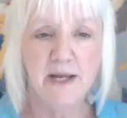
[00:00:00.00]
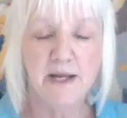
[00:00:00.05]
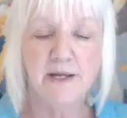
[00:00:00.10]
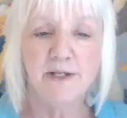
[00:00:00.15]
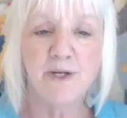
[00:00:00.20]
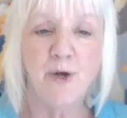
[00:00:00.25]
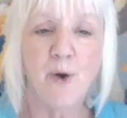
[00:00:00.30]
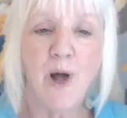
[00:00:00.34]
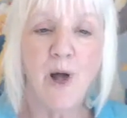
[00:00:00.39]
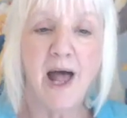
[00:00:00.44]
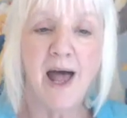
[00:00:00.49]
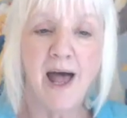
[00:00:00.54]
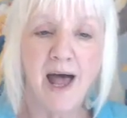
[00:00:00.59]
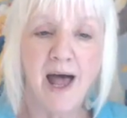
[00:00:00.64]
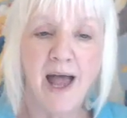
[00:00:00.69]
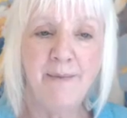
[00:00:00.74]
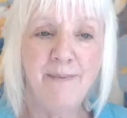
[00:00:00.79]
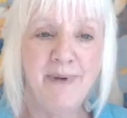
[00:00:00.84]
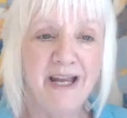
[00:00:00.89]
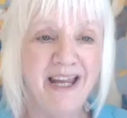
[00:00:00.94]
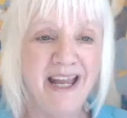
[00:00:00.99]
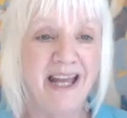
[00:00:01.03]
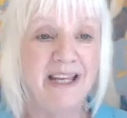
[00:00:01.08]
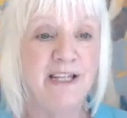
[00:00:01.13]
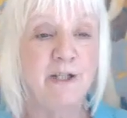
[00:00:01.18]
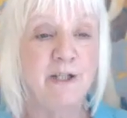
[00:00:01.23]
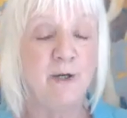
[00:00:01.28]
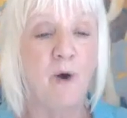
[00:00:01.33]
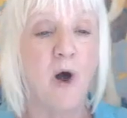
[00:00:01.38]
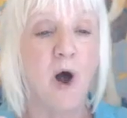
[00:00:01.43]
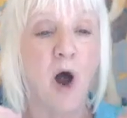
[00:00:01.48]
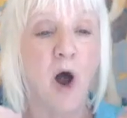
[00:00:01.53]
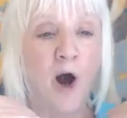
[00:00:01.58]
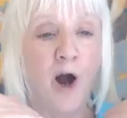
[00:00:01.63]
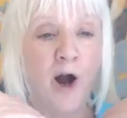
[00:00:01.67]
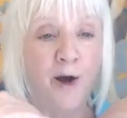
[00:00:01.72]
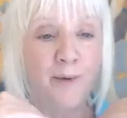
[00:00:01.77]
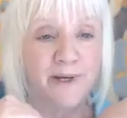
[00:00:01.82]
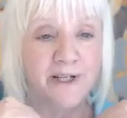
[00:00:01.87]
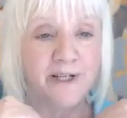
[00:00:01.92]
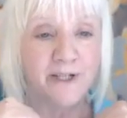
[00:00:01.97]
So I began to
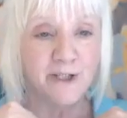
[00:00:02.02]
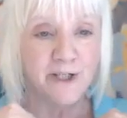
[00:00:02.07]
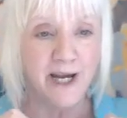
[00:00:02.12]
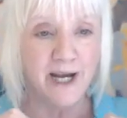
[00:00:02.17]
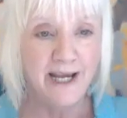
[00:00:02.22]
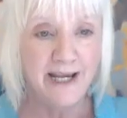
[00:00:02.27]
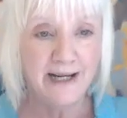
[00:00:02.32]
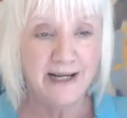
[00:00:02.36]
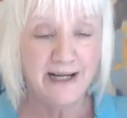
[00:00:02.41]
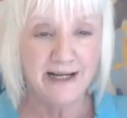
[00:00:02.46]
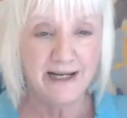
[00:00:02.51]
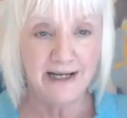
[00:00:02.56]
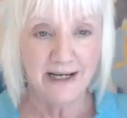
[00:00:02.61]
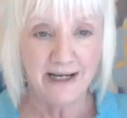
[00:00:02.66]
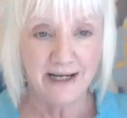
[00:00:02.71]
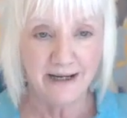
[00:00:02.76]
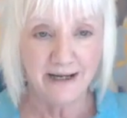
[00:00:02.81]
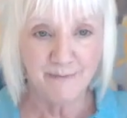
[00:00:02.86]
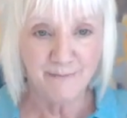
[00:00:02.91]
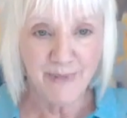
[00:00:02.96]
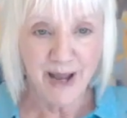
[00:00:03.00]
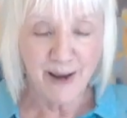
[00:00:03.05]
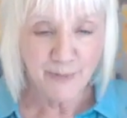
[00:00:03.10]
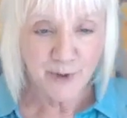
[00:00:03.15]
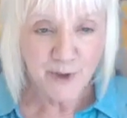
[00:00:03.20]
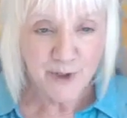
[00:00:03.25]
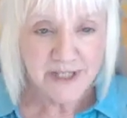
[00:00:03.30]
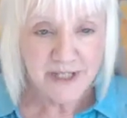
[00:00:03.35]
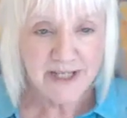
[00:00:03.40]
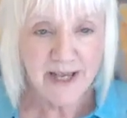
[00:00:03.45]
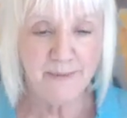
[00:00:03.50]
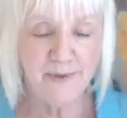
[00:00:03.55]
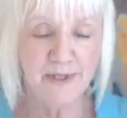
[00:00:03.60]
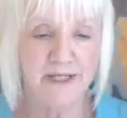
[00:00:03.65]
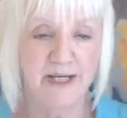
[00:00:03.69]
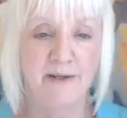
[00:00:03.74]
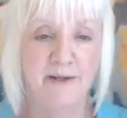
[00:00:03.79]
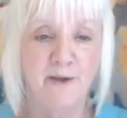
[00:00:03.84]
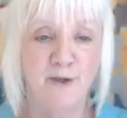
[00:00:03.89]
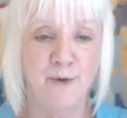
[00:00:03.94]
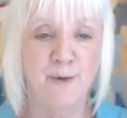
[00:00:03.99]
arbitrate my
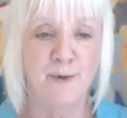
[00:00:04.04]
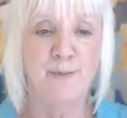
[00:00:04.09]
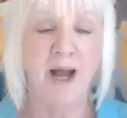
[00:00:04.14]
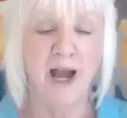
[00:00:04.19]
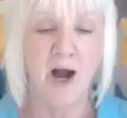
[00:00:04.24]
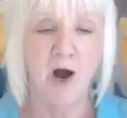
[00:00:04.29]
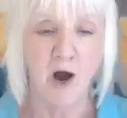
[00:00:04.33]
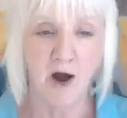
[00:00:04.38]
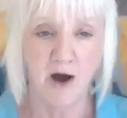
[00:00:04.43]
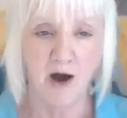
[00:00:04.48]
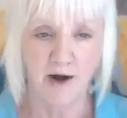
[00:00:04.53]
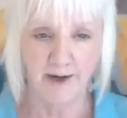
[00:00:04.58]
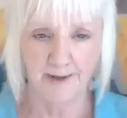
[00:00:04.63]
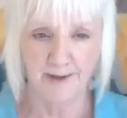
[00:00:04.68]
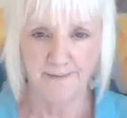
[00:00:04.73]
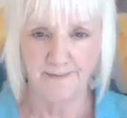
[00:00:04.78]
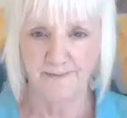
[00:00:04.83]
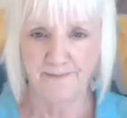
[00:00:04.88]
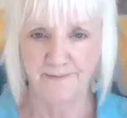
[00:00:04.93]
perception through my heart.